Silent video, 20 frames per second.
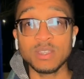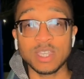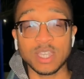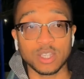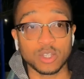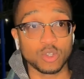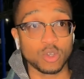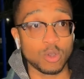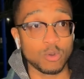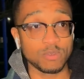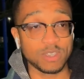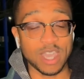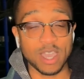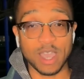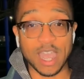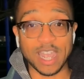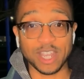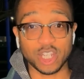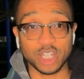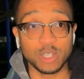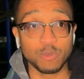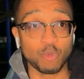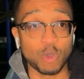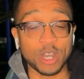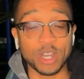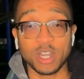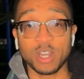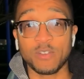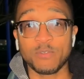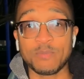He has not yet actually
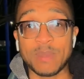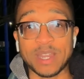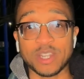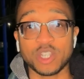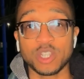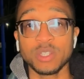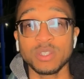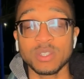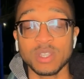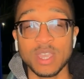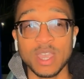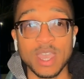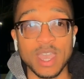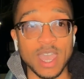won enough matches,